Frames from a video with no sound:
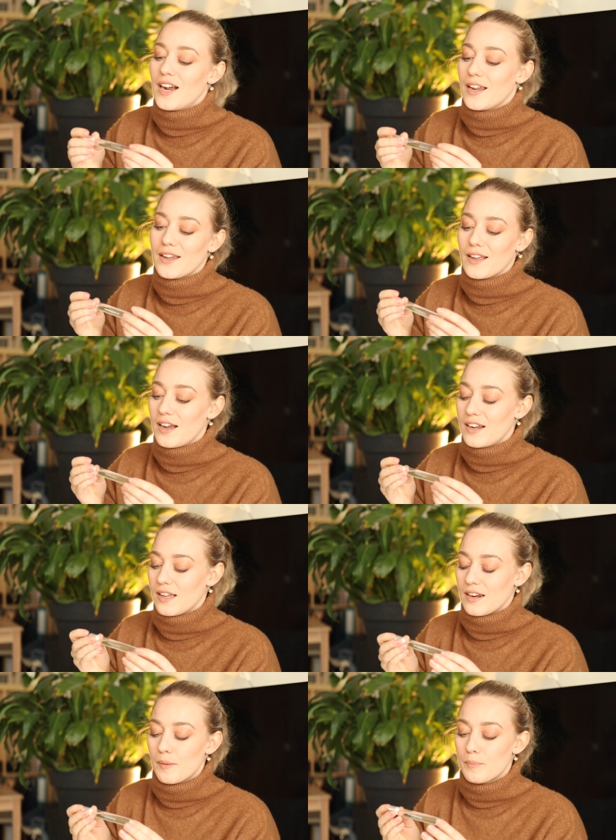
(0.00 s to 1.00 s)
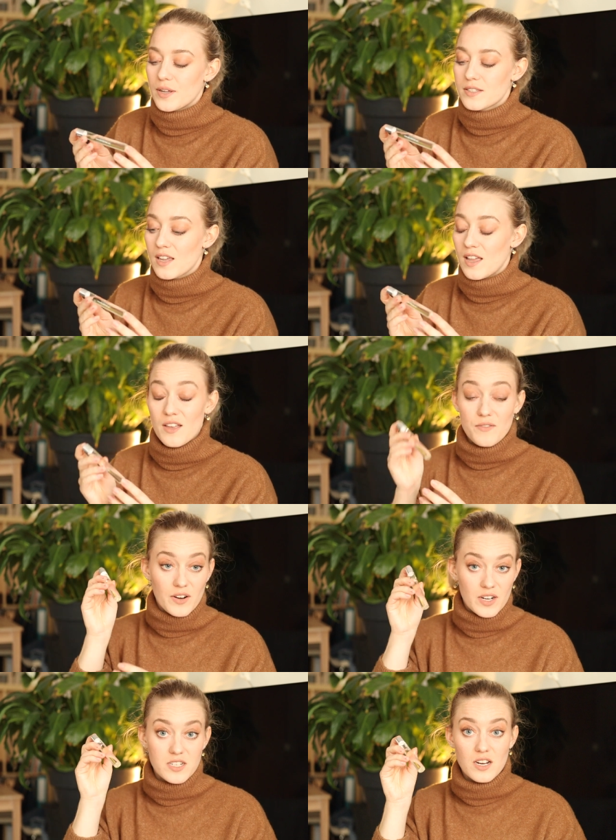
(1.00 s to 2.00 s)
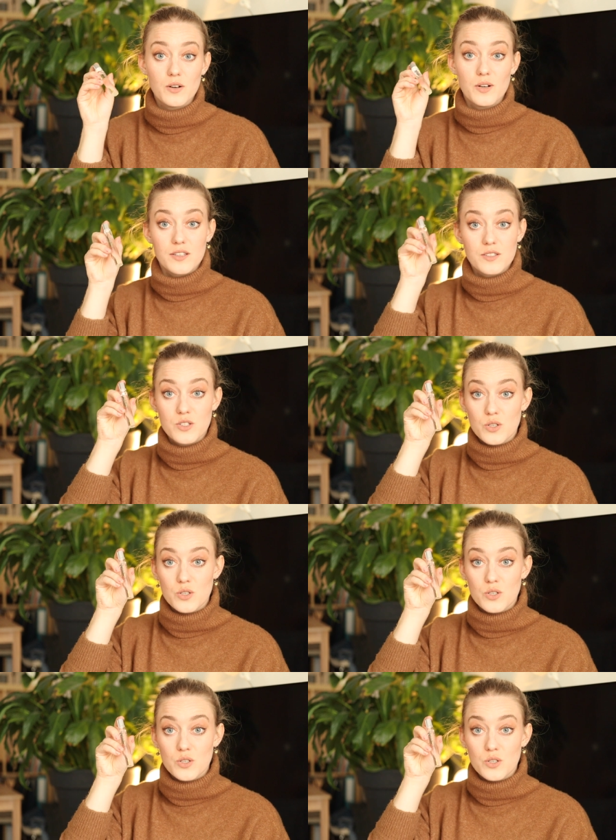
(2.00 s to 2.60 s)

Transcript: I get, I get that, but very generous.